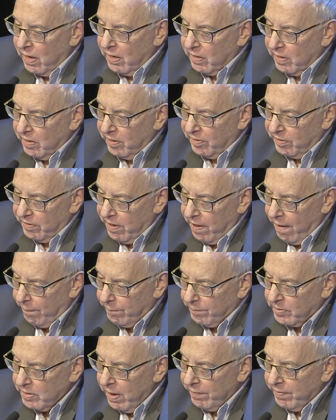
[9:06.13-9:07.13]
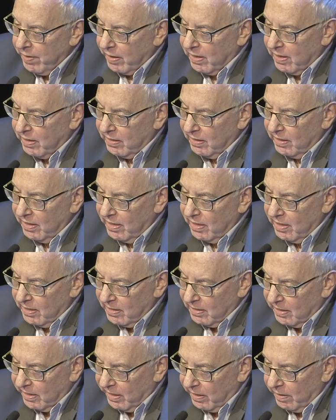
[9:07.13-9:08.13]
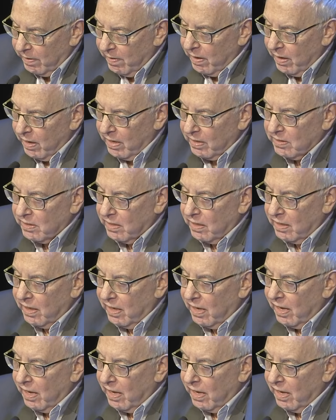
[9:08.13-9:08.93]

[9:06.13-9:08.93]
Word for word: condemned gems that clearly is, a,